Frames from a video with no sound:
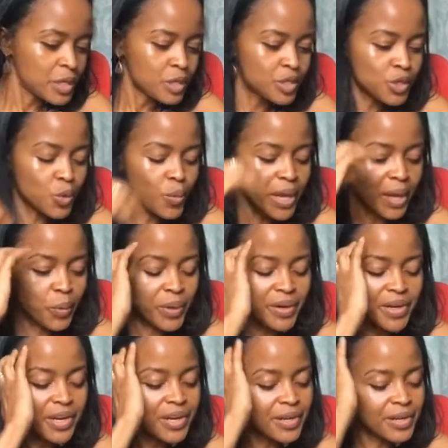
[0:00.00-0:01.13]
So when I wear
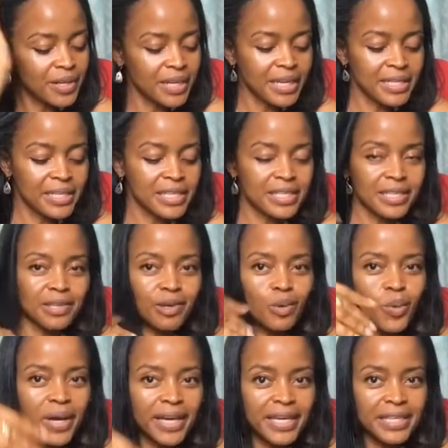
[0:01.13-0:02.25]
it curly, it doesn't
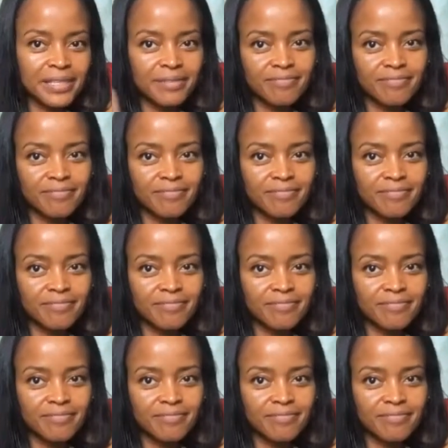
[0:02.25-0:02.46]
quite